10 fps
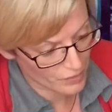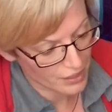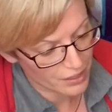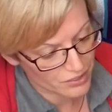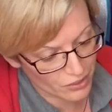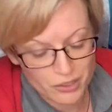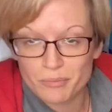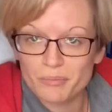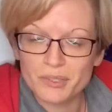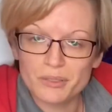so
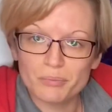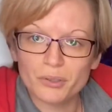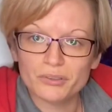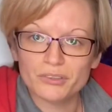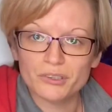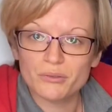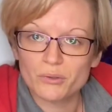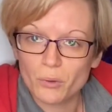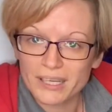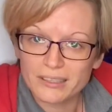you put two
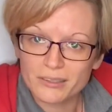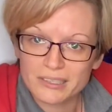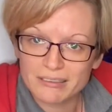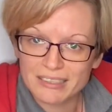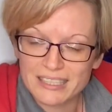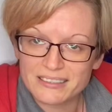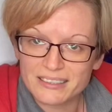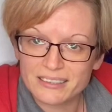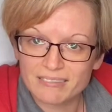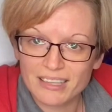quite closely
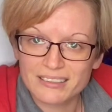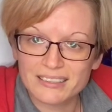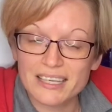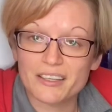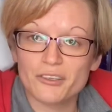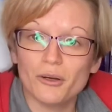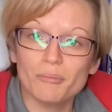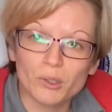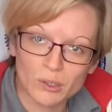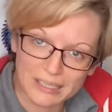related rats together, you're
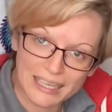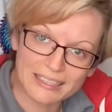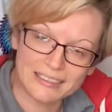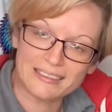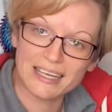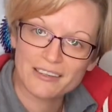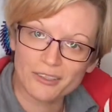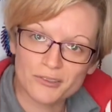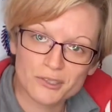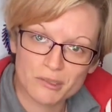more likely to get
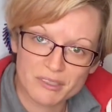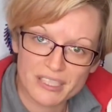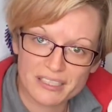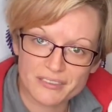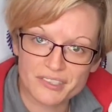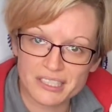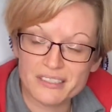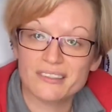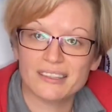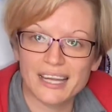those two recessive
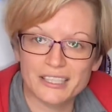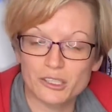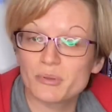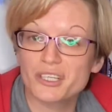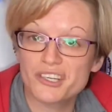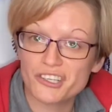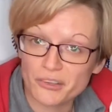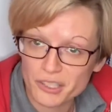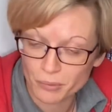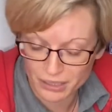genes line up and show
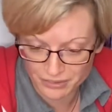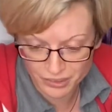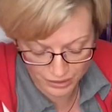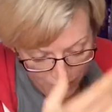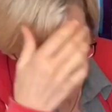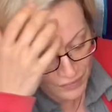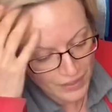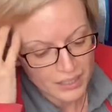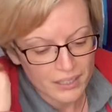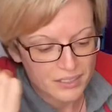you what they've got.
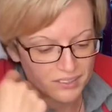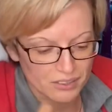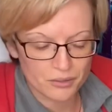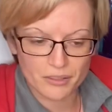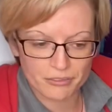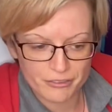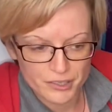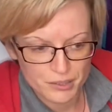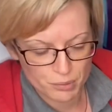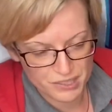So the
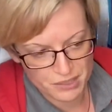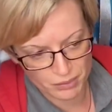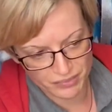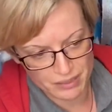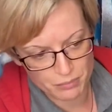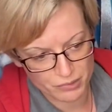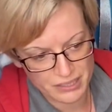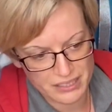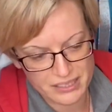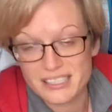first principle of
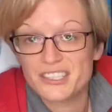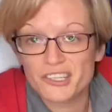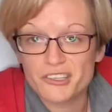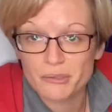inbreeding is it shows you